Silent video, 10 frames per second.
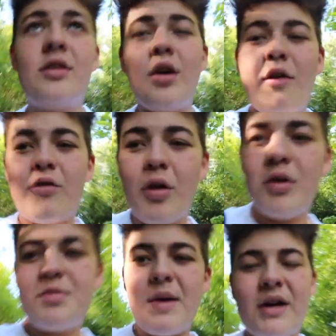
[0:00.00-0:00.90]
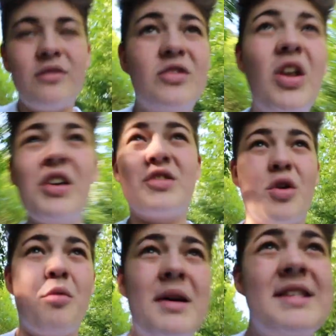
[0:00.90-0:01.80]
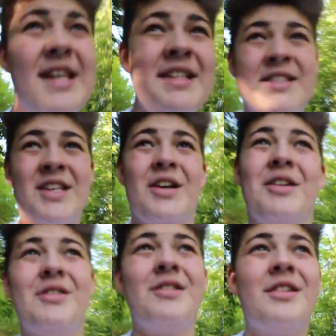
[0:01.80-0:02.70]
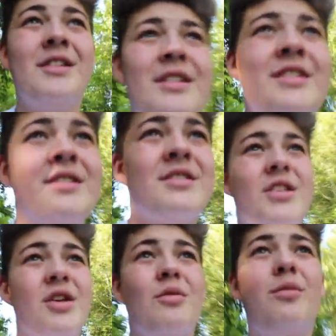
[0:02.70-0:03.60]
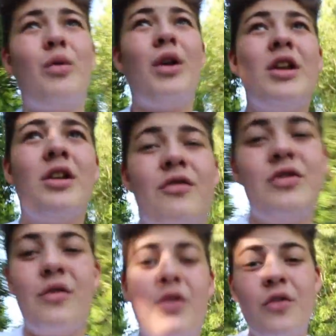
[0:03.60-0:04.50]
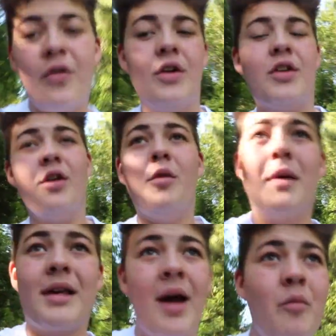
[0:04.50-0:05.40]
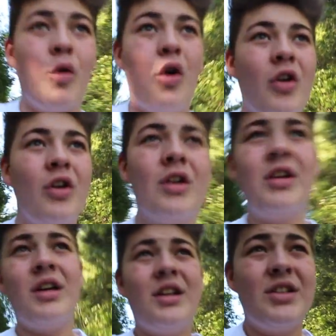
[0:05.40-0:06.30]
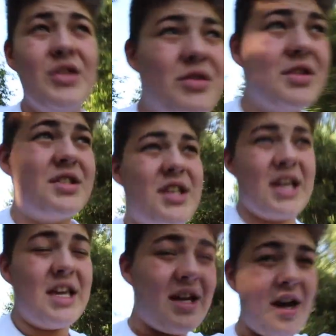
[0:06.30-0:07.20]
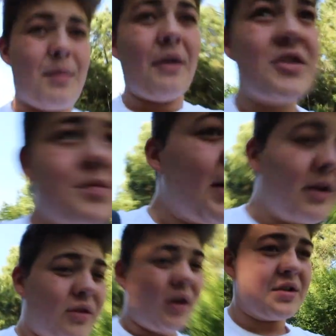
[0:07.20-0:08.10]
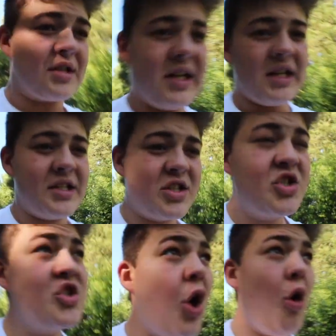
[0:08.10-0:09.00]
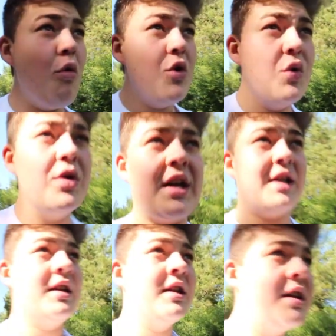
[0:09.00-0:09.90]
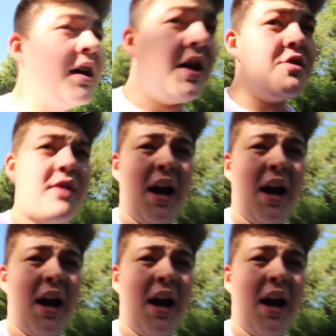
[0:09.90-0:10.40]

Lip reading: I've got a speck of dust on my sensor. So when I look through the viewfinder on my camera, you can see a bit of speck of dust, and it is so annoying. And you